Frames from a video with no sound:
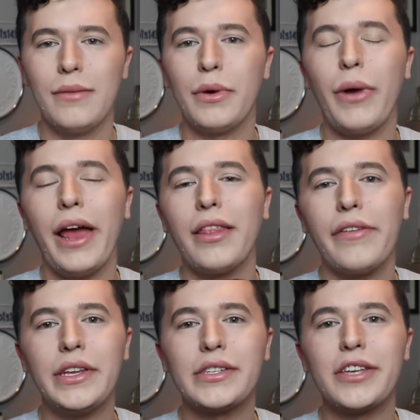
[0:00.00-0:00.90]
But why I
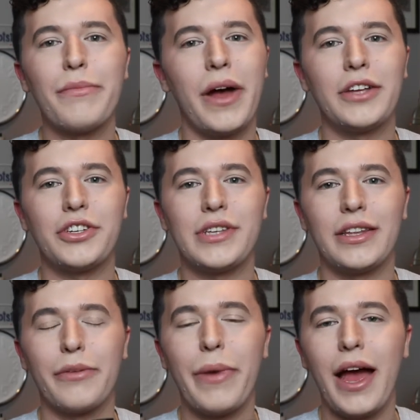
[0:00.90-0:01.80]
love these so much is
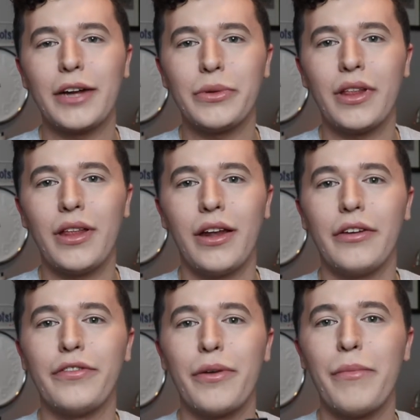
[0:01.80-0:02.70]
that they're packed with a lot
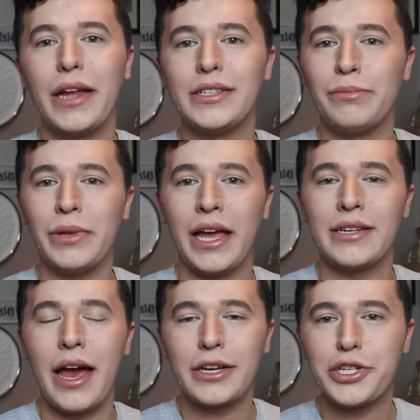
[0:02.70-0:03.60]
of fermented
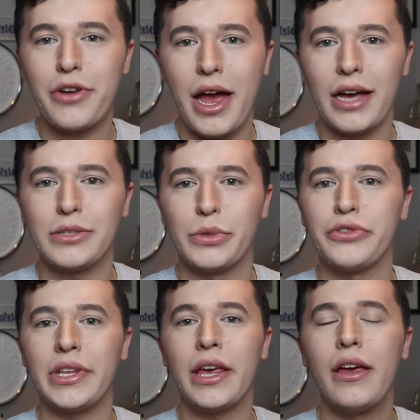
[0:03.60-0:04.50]
plant extracts, which
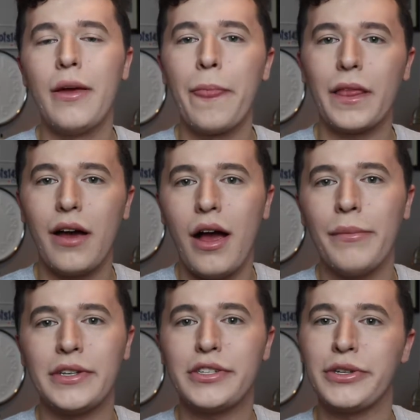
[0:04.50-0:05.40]
really
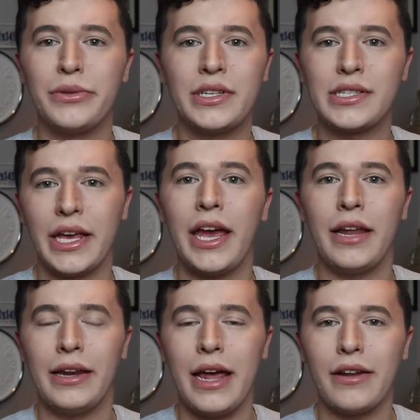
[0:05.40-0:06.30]
calm and soothe the
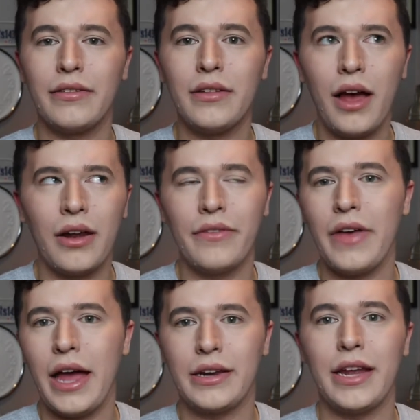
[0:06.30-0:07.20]
skin and add a lot of
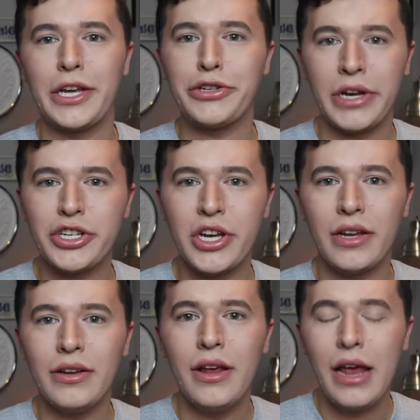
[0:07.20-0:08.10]
added
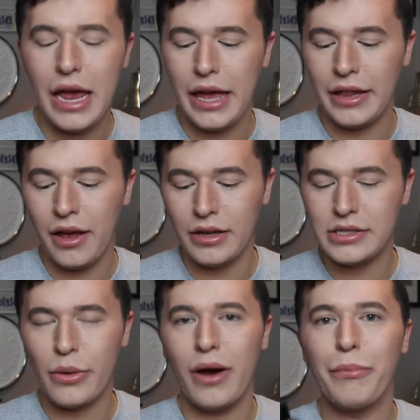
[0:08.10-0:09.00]
hydration. And they
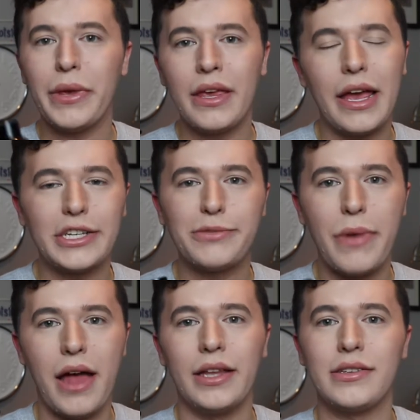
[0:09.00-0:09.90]
also are pH
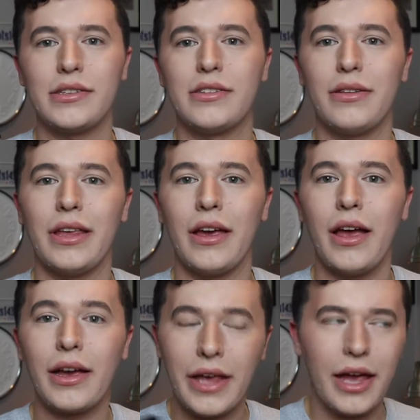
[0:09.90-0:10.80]
balanced, and so they,
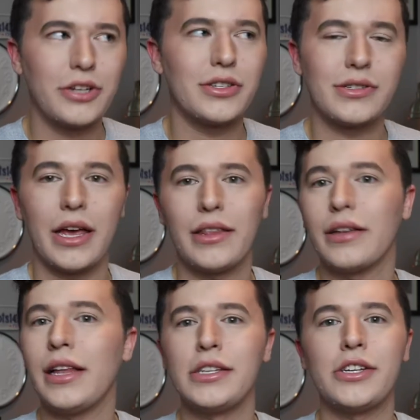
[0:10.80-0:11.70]
again, just like the
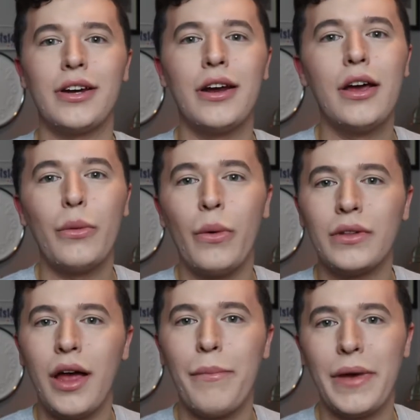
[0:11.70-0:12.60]
cleanser,
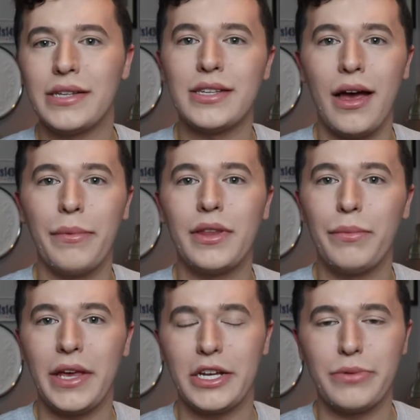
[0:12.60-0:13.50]
will not mess up the
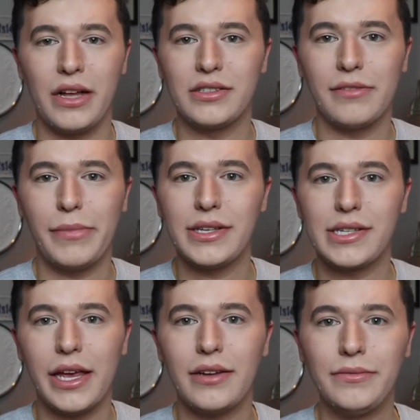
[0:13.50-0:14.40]
pH balance of my
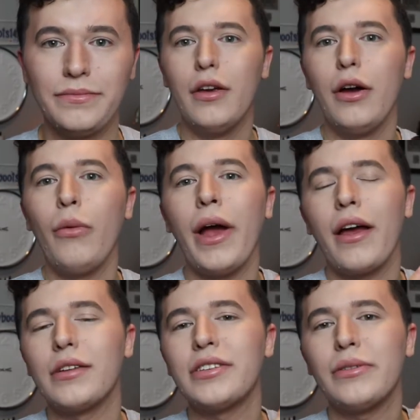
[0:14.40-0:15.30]
skin. Why
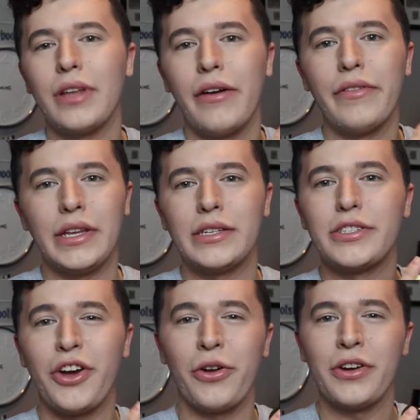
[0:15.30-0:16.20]
I also love
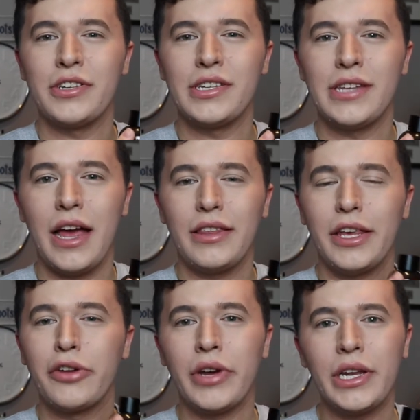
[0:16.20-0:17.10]
these toners is that
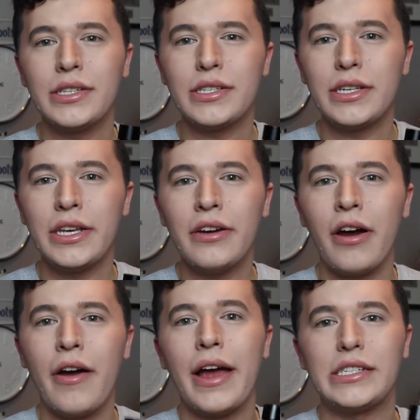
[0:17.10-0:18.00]
the ingredients in here
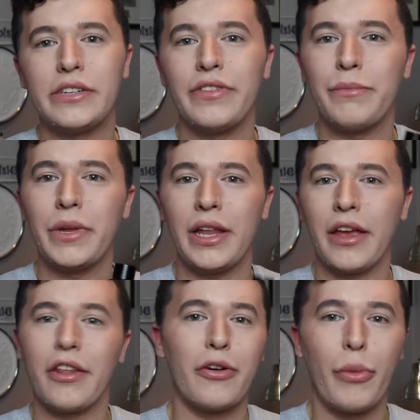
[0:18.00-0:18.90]
are at different
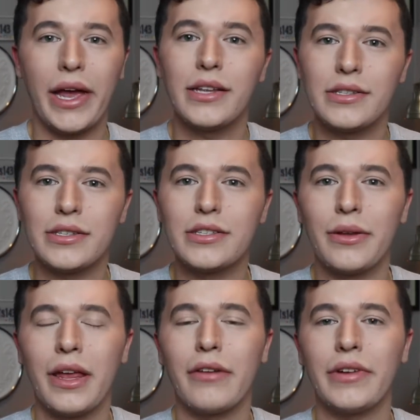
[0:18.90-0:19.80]
molecular weights, and
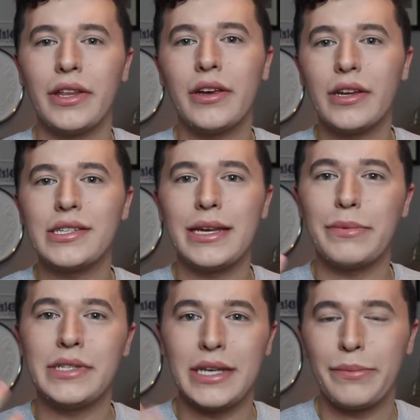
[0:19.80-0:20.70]
so they're really going to
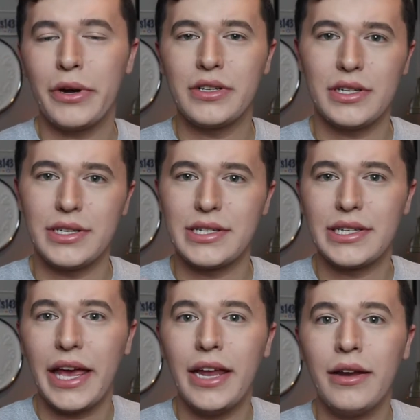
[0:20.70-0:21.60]
seep deeper into the
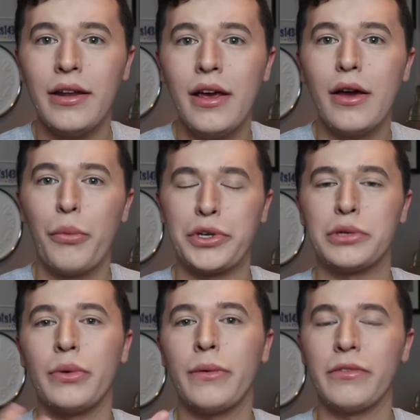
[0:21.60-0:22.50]
skin,
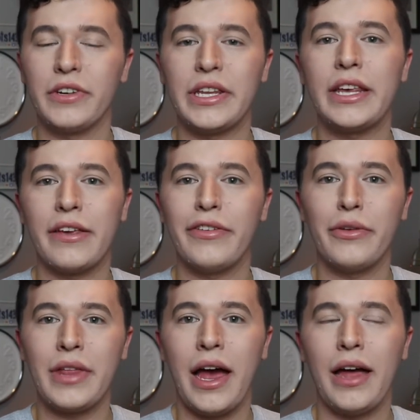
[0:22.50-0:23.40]
which is what really give
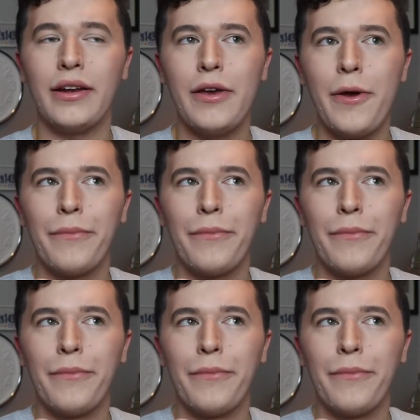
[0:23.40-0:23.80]
you that,